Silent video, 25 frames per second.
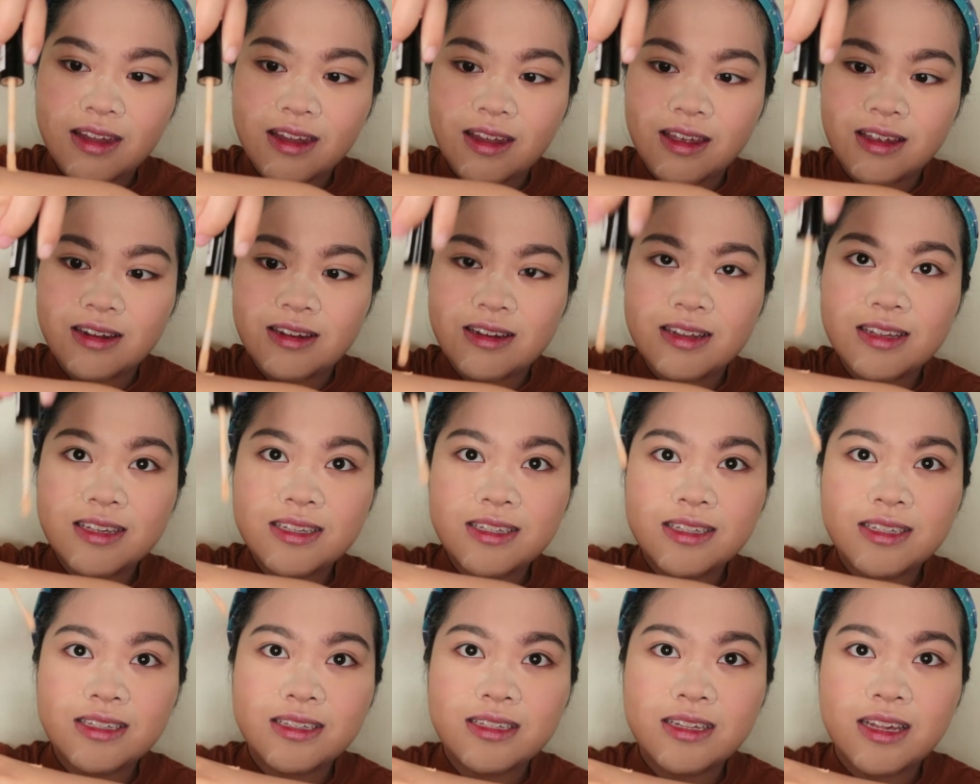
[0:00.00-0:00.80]
like
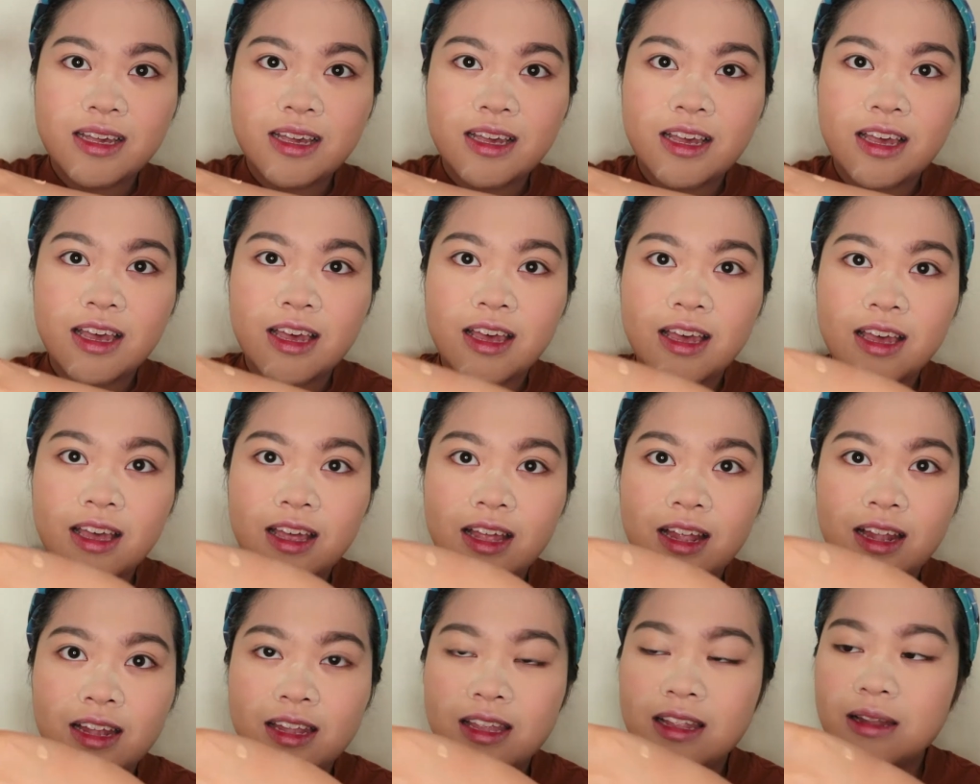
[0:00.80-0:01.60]
this,
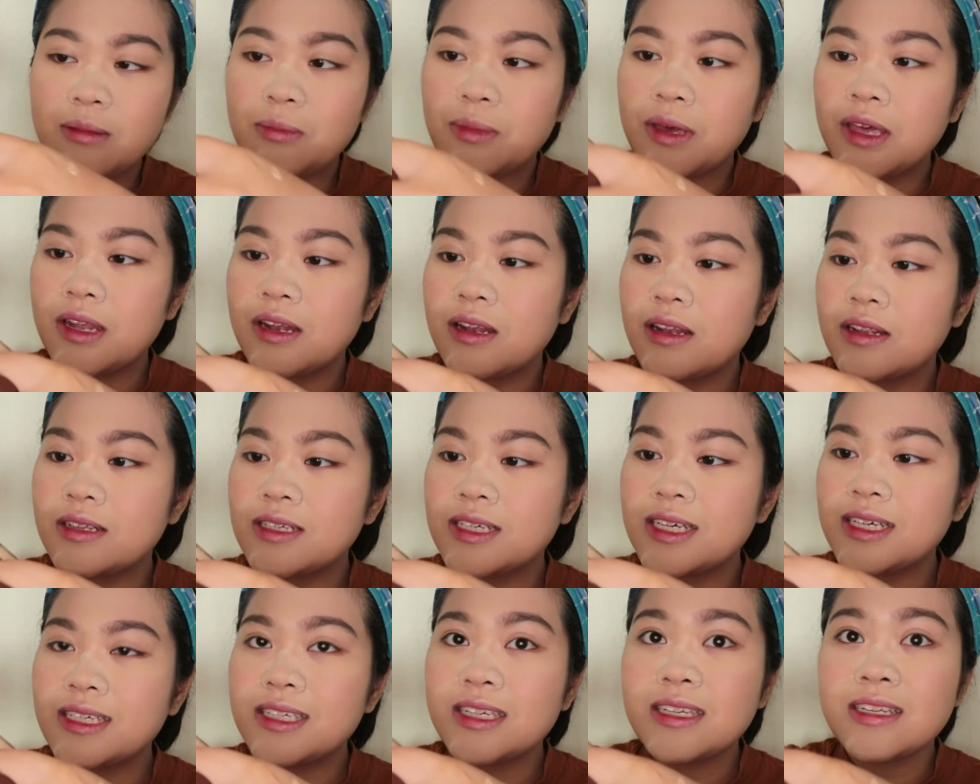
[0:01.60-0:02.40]
a little bit,
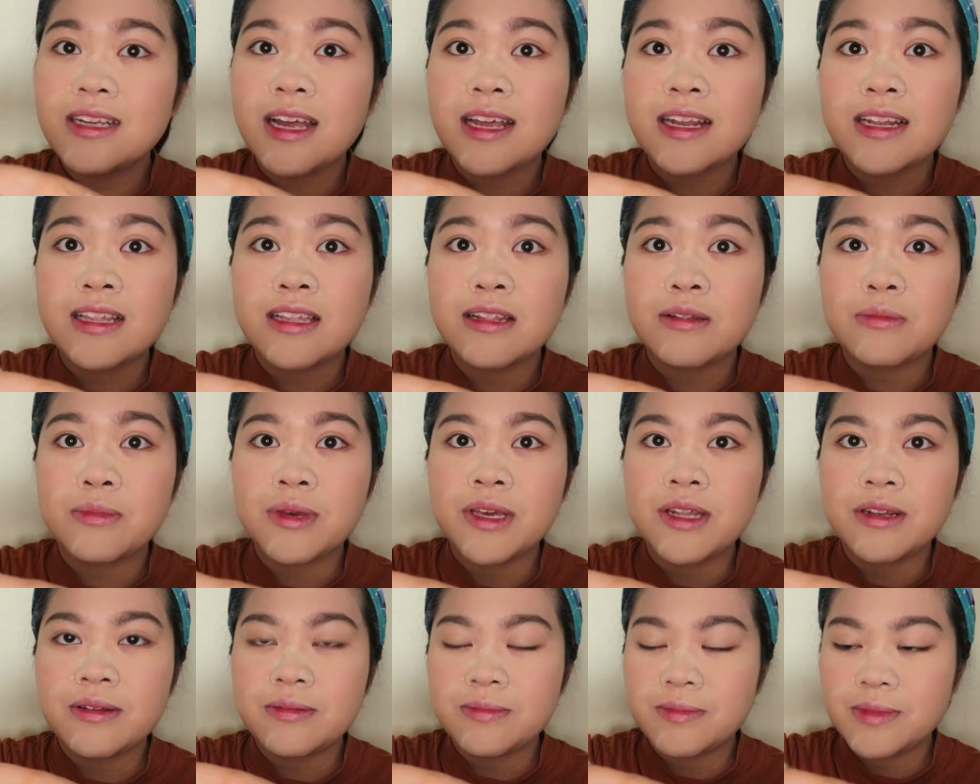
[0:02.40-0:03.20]
just a tiny little
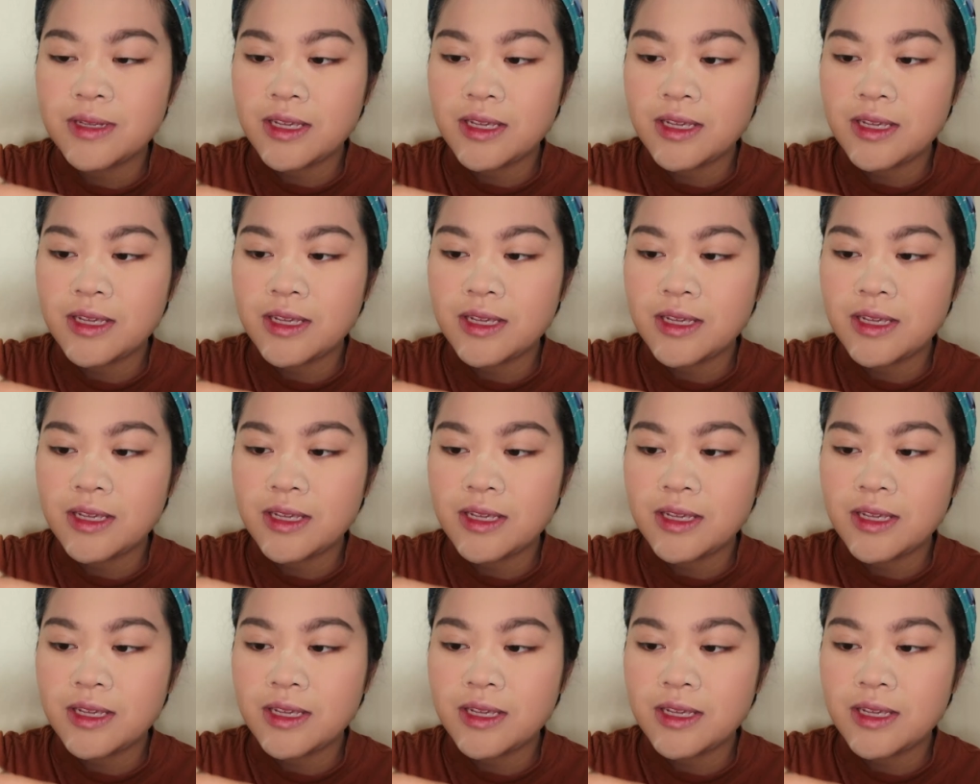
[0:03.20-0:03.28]
bit.